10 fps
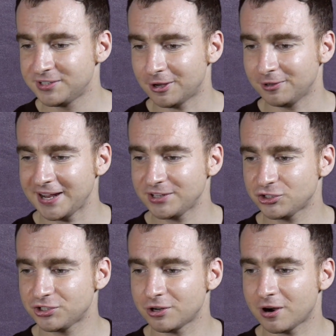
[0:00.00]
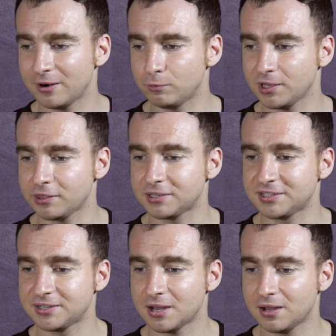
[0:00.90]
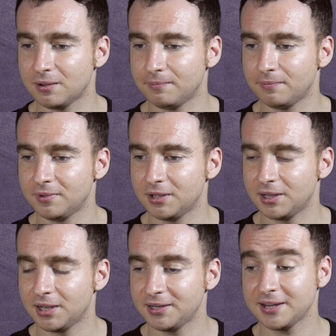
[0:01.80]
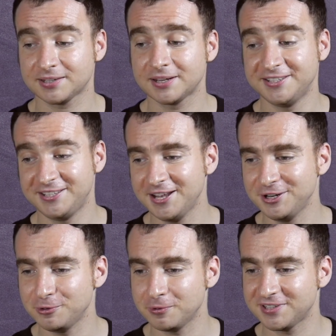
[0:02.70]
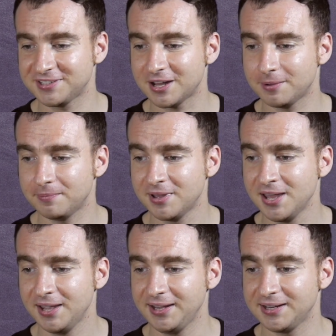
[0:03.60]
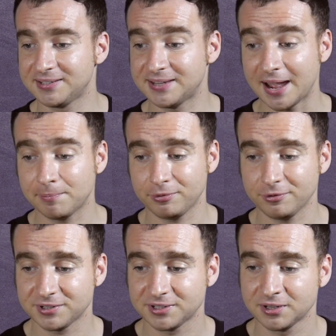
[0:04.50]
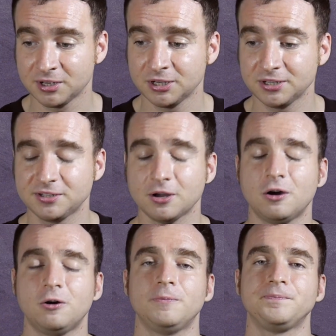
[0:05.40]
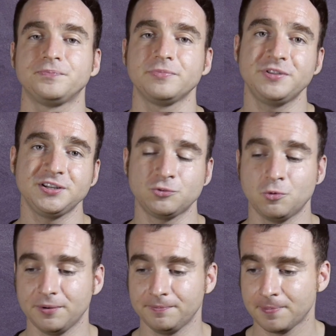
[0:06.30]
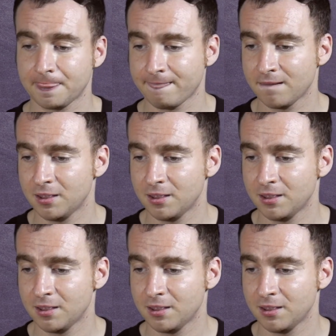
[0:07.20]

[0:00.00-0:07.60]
So let's start with let's continue with some examples. So this one.